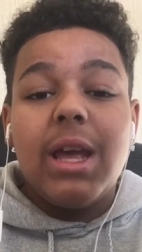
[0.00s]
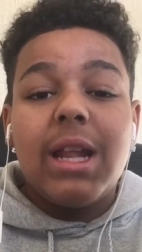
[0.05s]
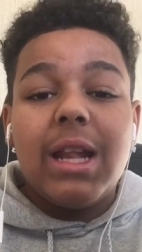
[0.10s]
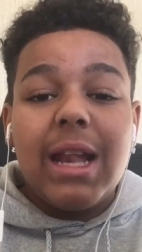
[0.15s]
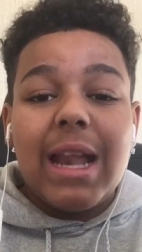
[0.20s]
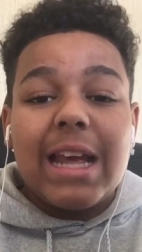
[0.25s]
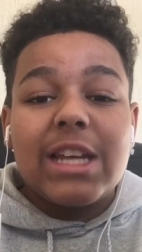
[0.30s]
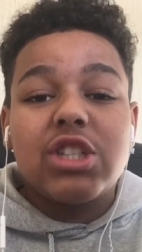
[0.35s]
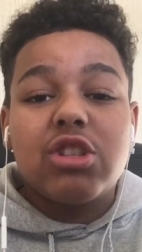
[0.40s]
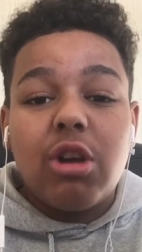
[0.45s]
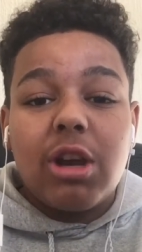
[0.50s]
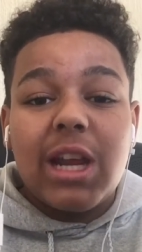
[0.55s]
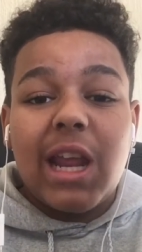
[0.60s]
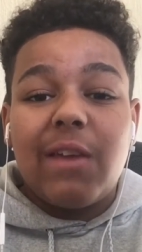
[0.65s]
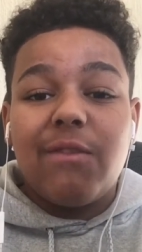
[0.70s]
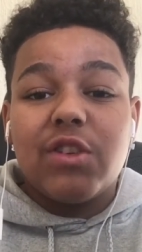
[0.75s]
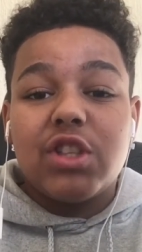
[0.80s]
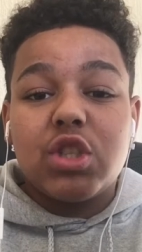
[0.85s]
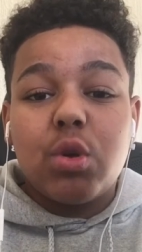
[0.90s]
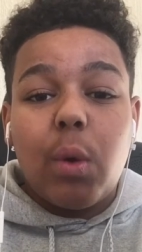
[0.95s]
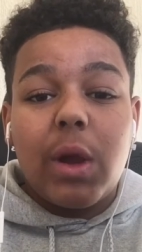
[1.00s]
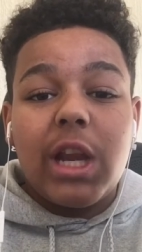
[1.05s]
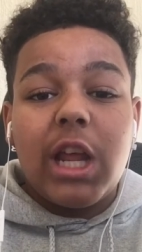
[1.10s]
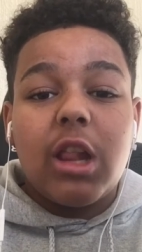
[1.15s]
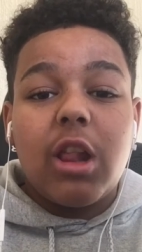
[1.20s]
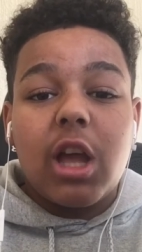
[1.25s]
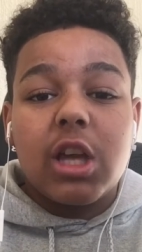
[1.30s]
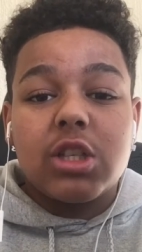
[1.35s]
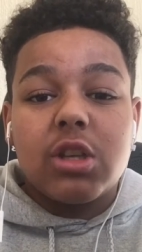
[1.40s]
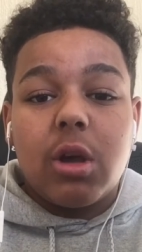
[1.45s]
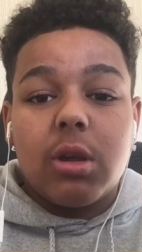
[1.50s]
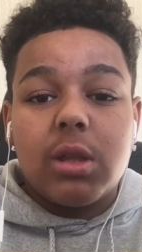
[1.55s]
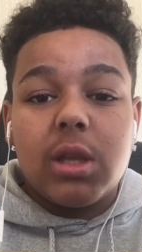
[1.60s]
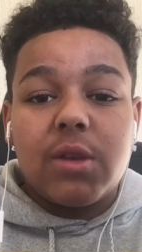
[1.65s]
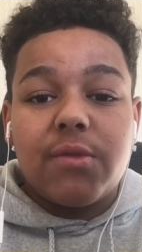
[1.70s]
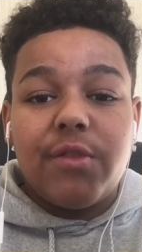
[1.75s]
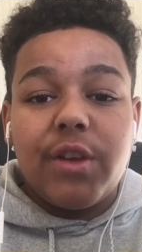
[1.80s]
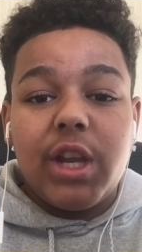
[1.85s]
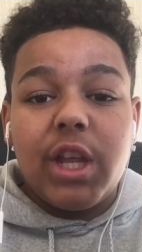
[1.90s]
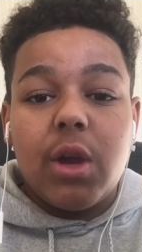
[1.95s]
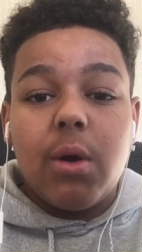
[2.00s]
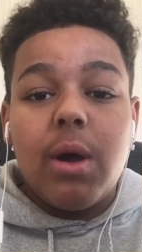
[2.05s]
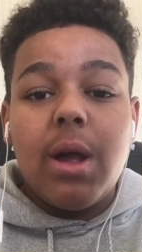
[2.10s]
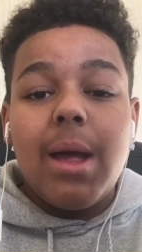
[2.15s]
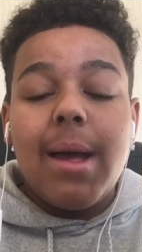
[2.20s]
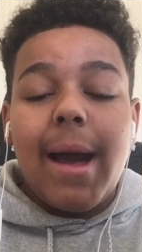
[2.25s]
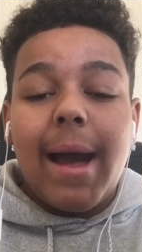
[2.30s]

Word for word: Let's try and aim for twenty likes on this video.